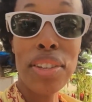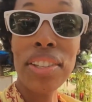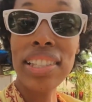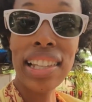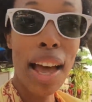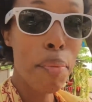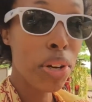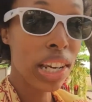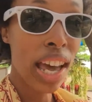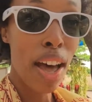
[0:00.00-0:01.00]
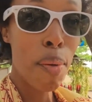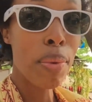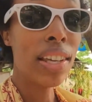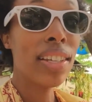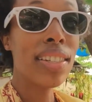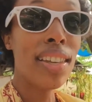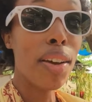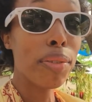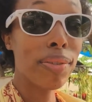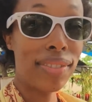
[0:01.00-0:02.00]
So there's a lot more to come.
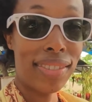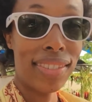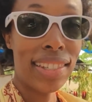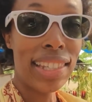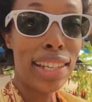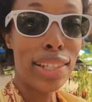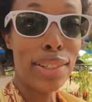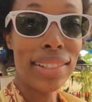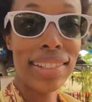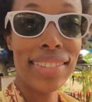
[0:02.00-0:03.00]
So stay tuned.